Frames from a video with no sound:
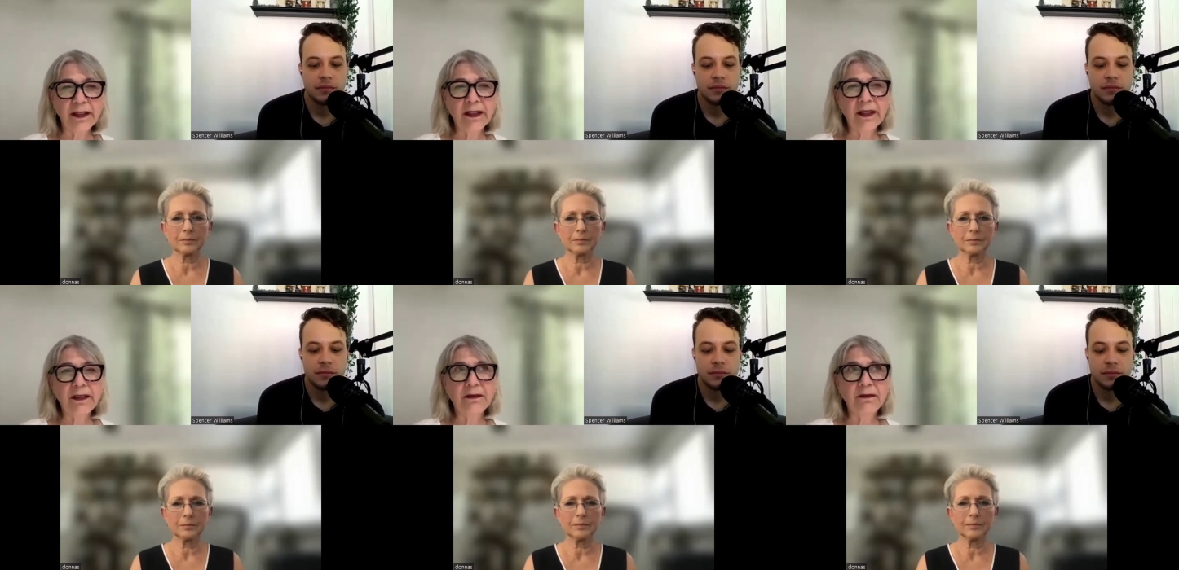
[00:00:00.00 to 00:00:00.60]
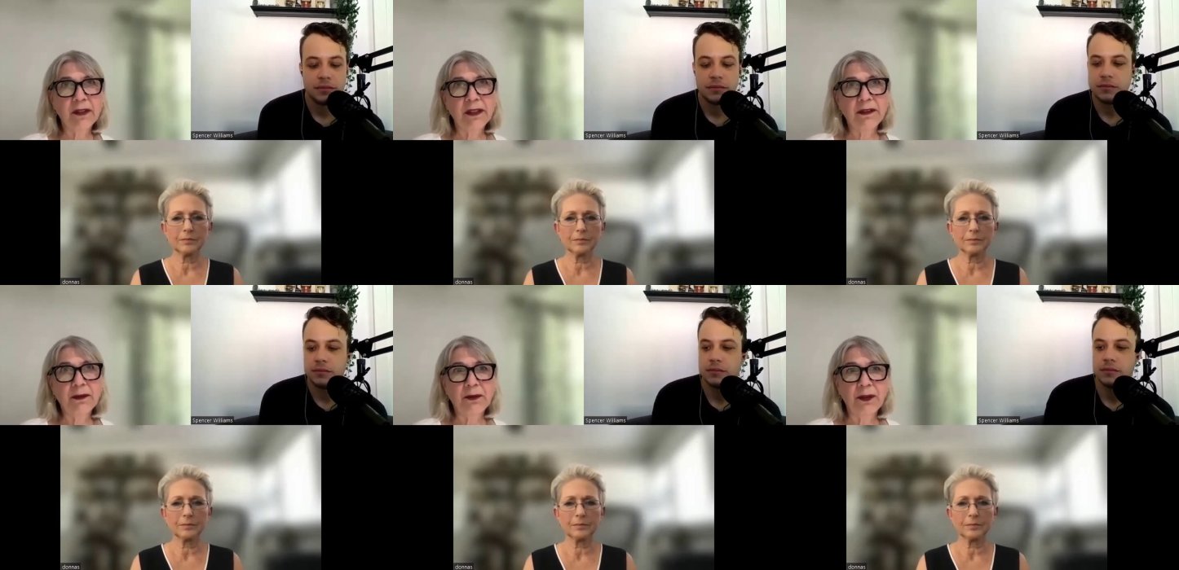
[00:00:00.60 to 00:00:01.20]
Speaker 1: in, they they
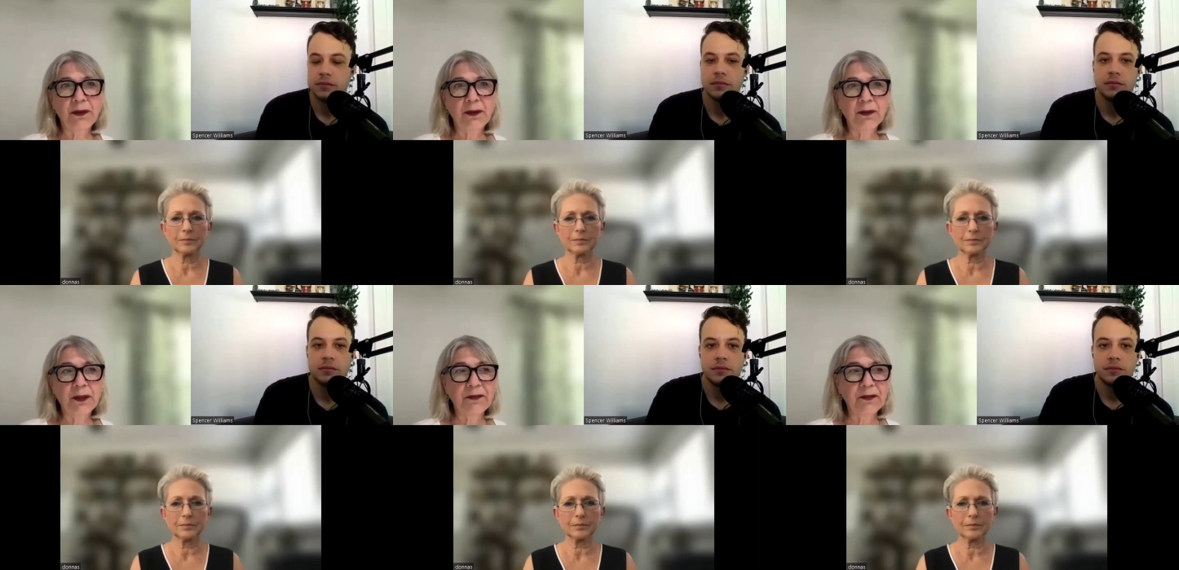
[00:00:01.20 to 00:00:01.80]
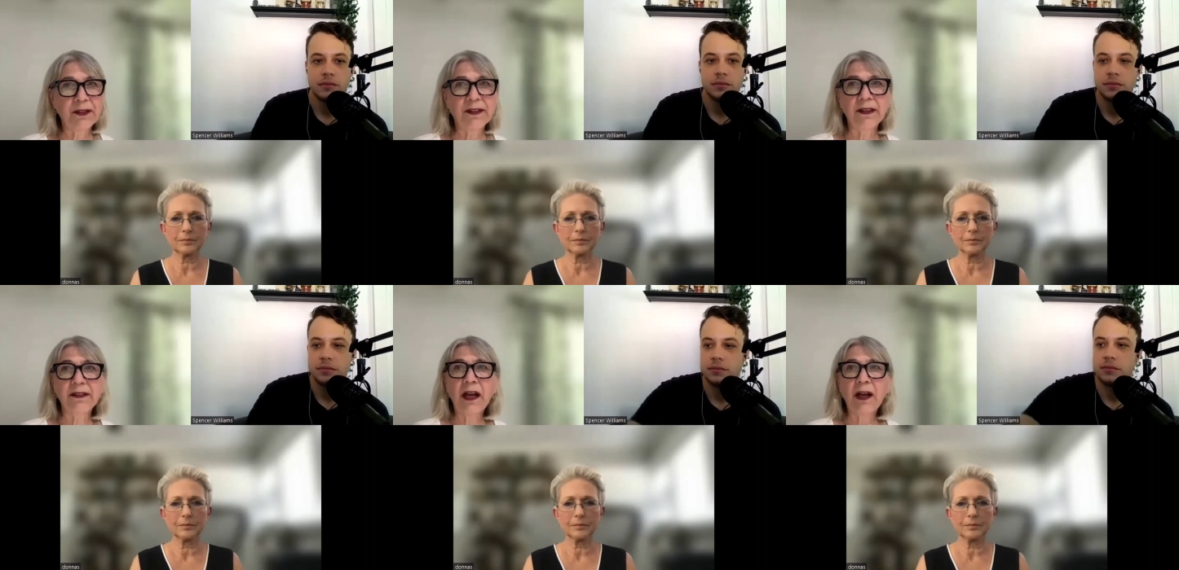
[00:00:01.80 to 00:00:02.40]
don't know, like for
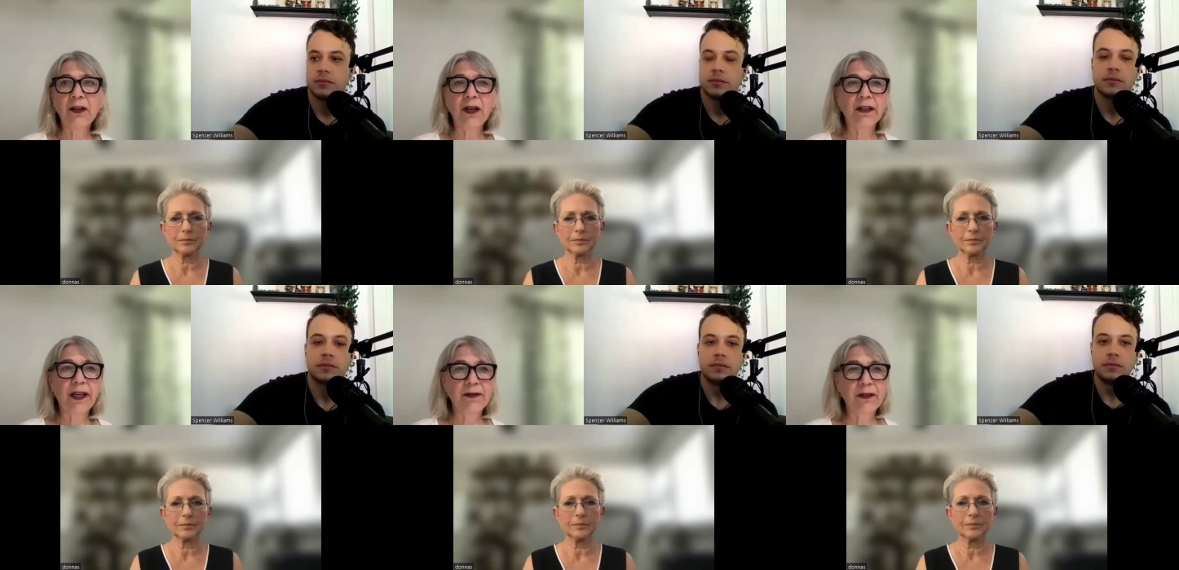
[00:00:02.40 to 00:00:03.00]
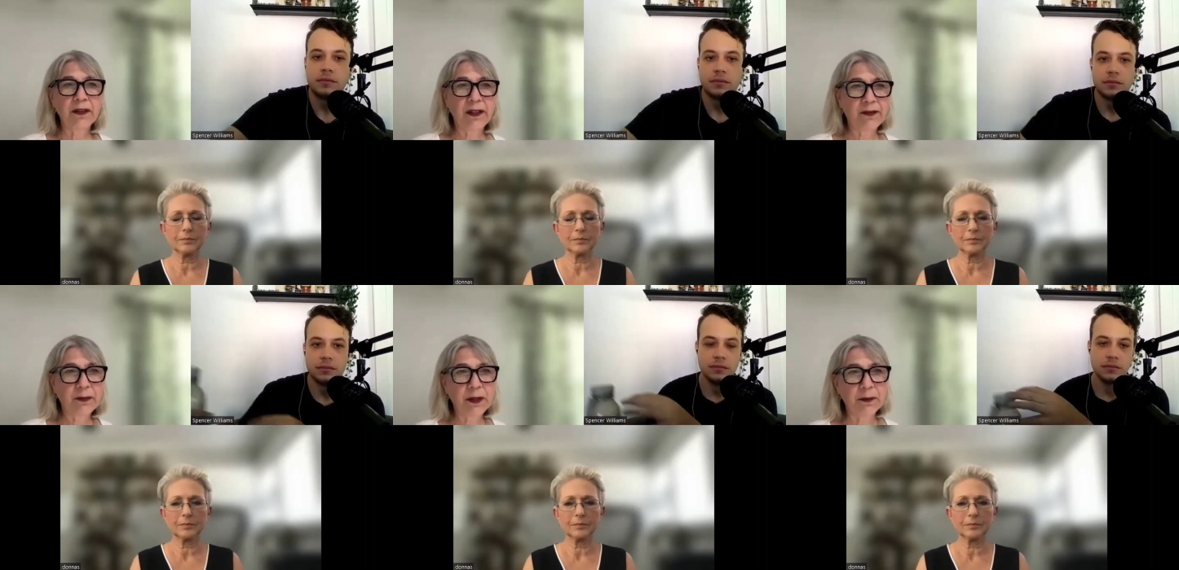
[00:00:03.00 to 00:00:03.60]
instance, how long they have to they have
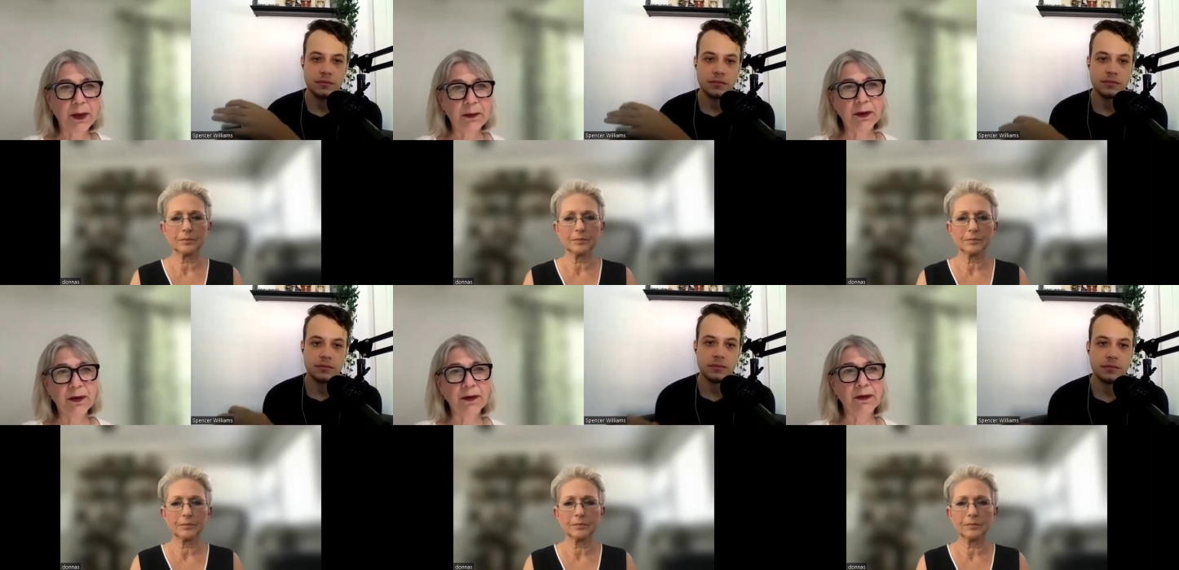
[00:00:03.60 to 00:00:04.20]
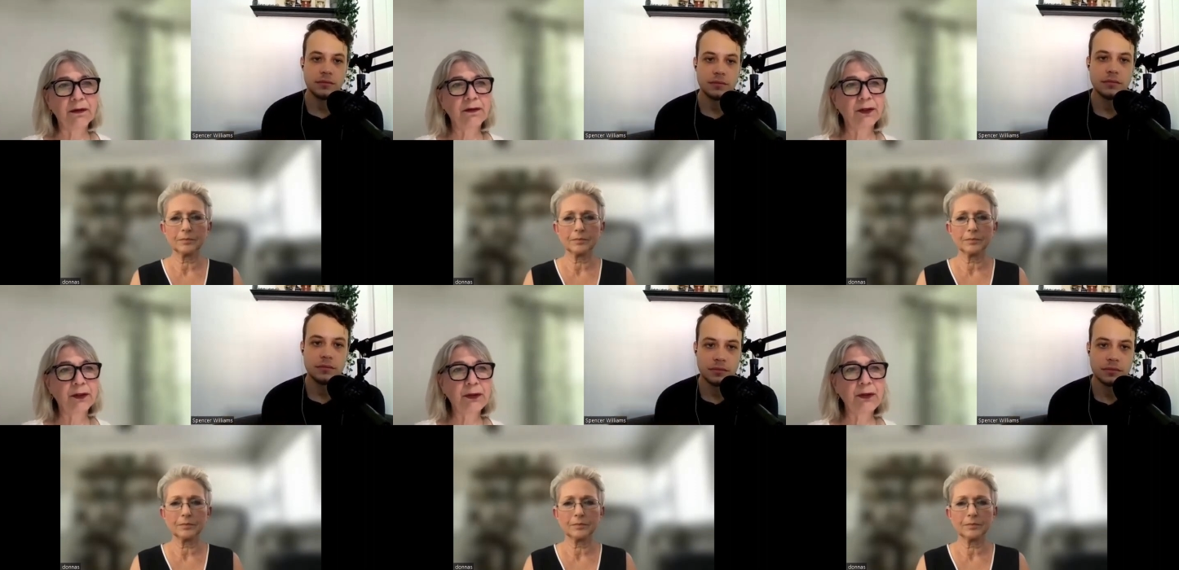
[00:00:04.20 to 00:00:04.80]
to be a member
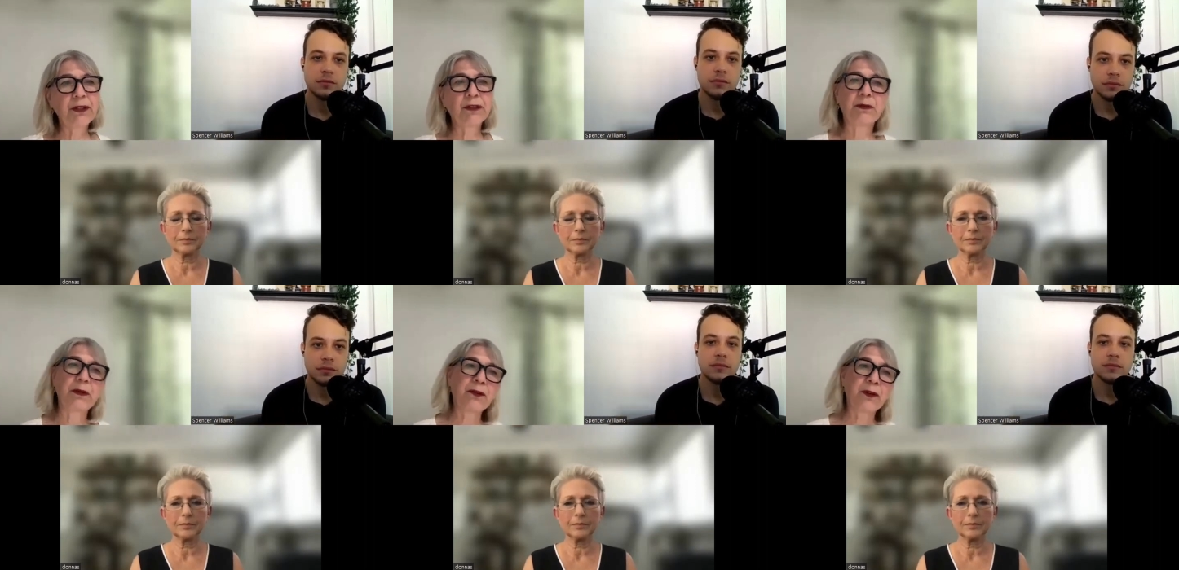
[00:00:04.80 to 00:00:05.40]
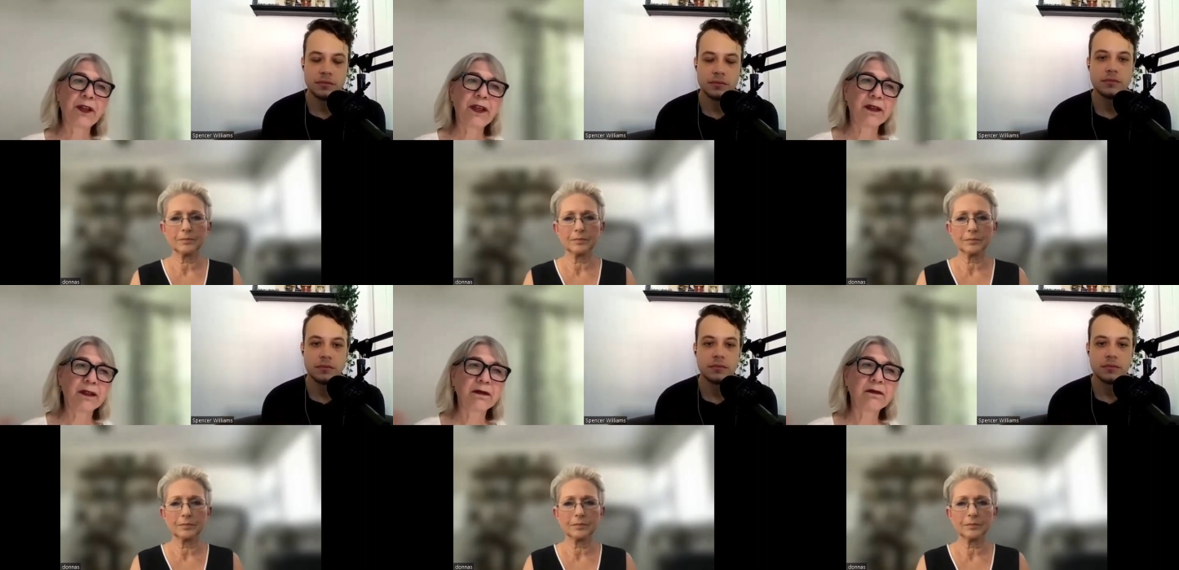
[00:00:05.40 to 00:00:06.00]
for two years before they
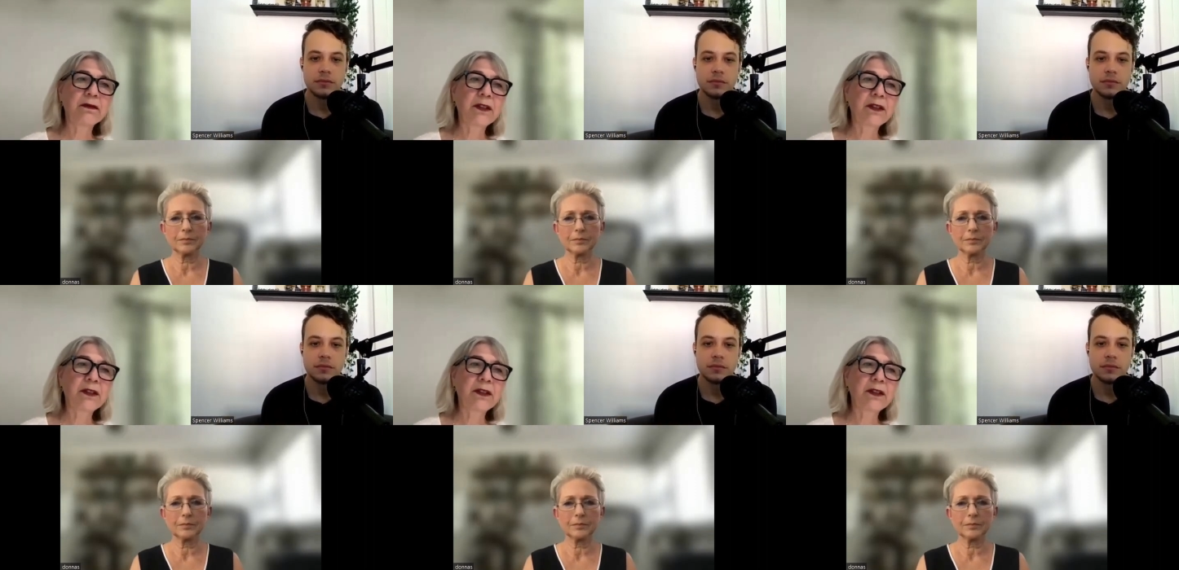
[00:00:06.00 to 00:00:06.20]
can,